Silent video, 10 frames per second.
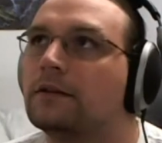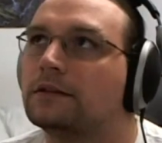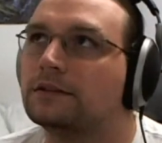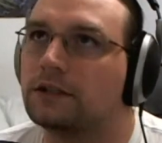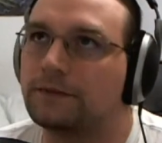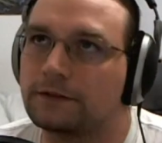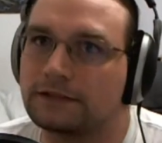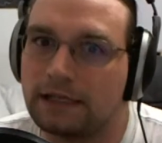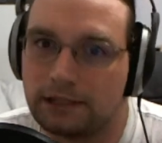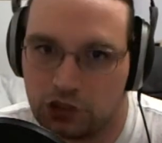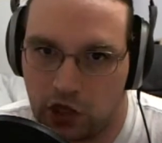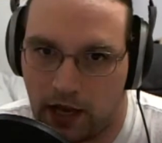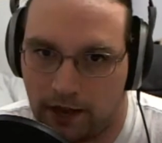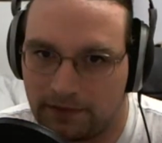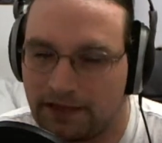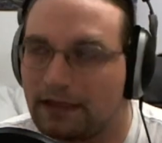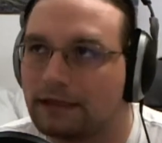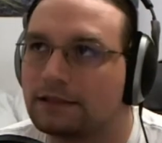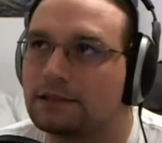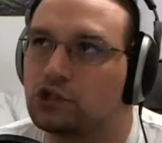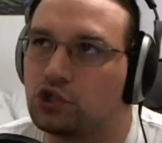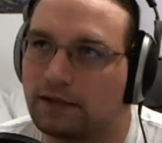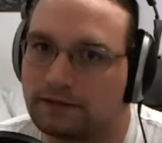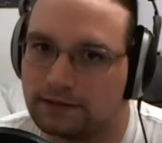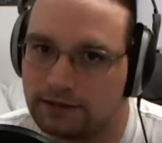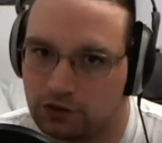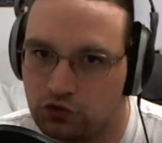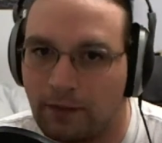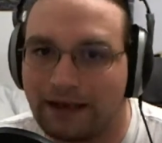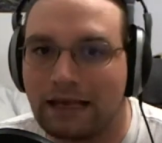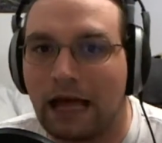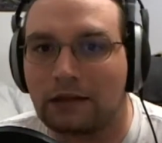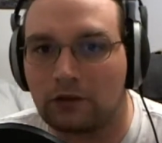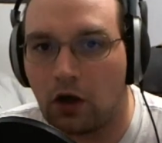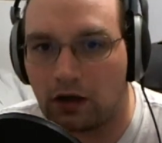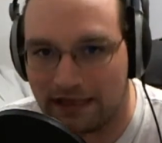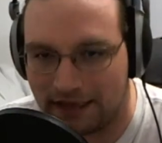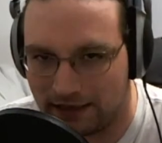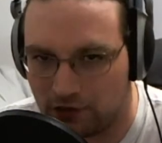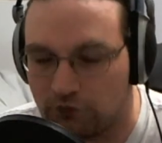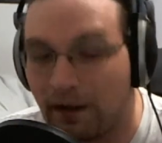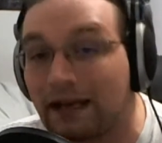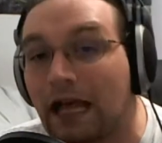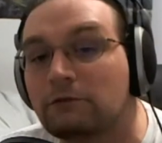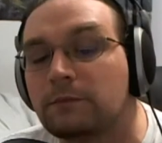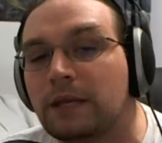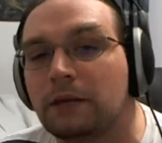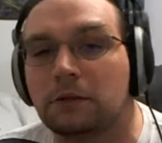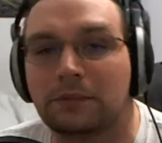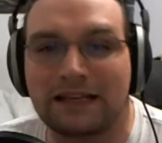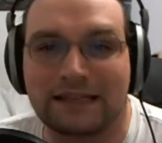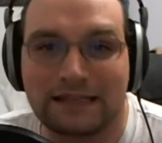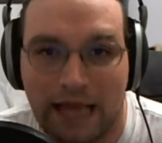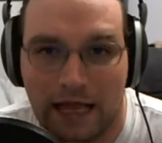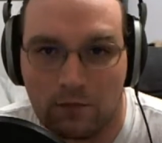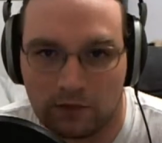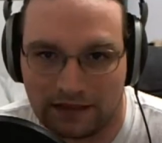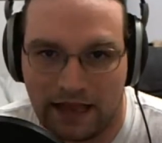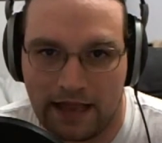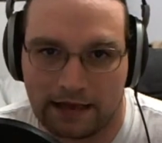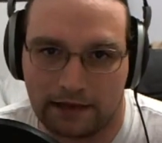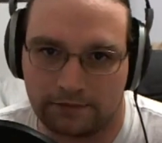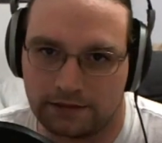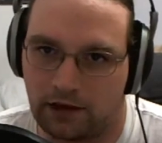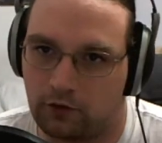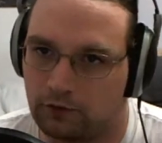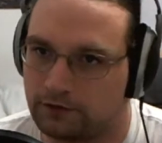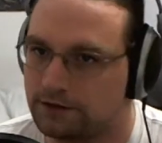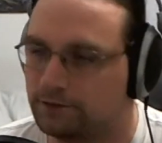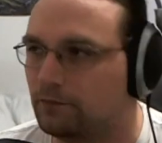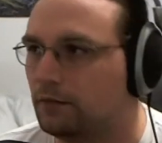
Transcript: The servers get jammed. They get congested. You might not log in. You might not even be able to play the game the day it comes out.